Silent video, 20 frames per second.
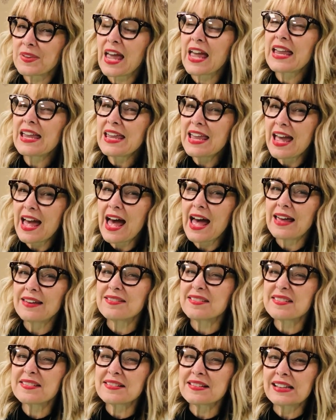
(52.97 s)
Yeah,
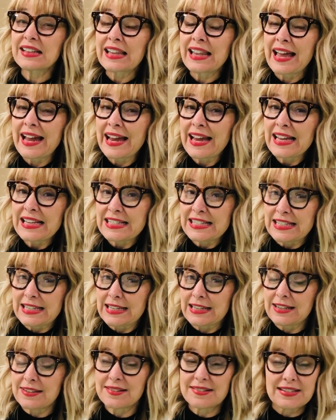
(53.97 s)
it's
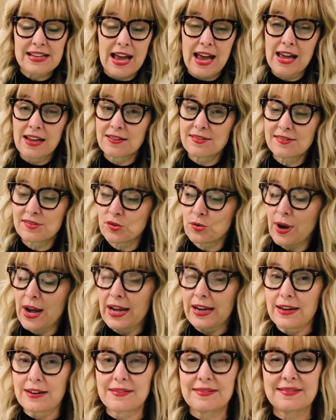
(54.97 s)
slanted. It's not
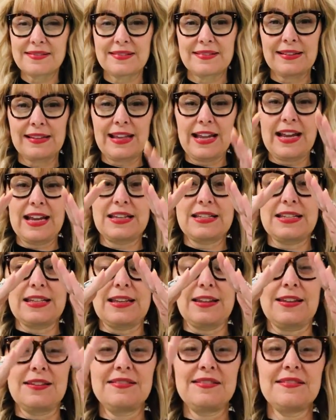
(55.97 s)
straight, it's
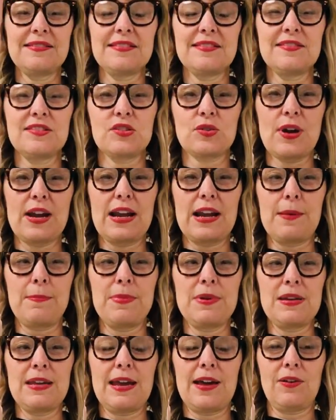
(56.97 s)
slanted. This is a straight up
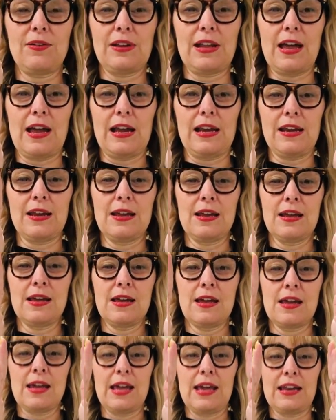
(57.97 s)
and down line.
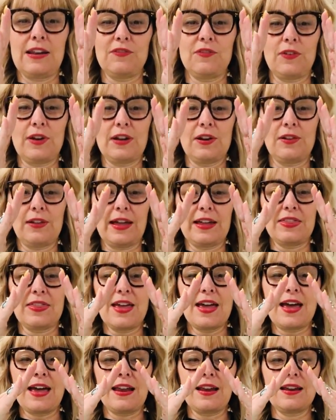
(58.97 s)
And if we go like
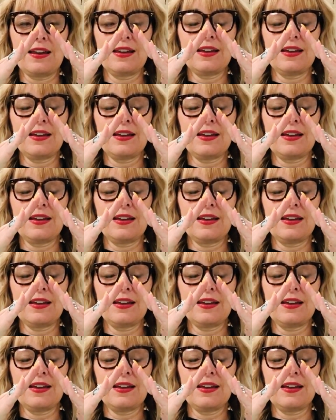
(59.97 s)
that,